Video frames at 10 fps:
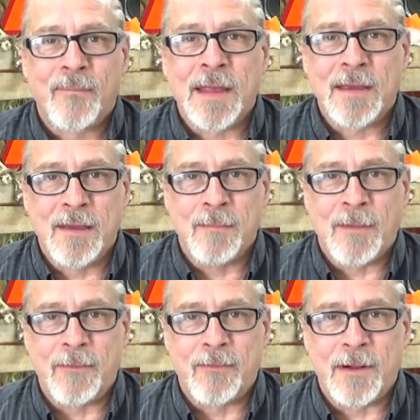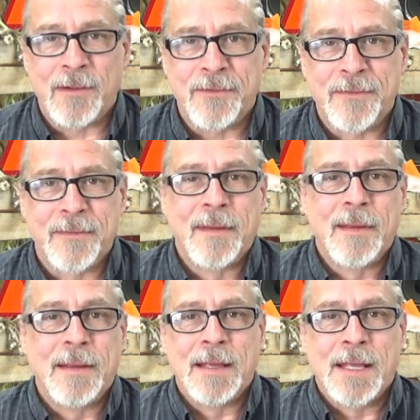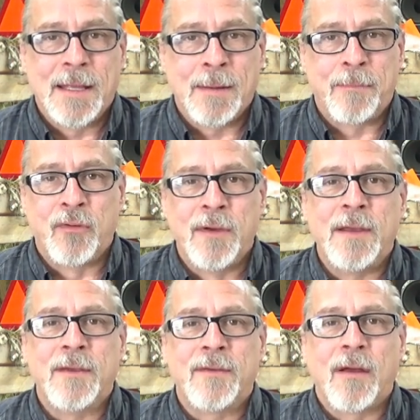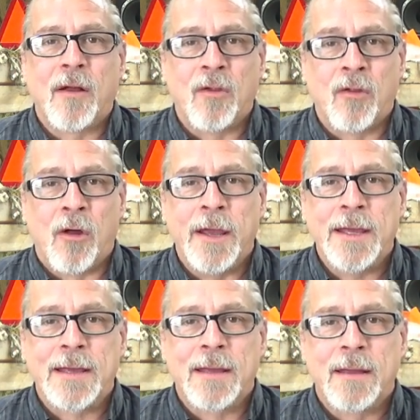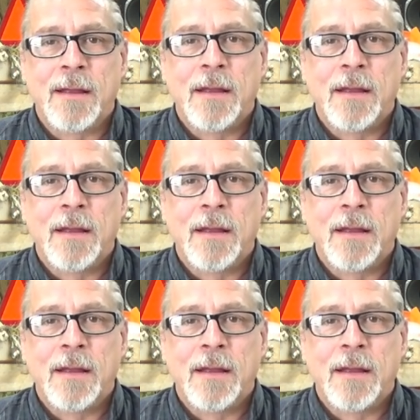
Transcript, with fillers: Thank you, my friends. And please like,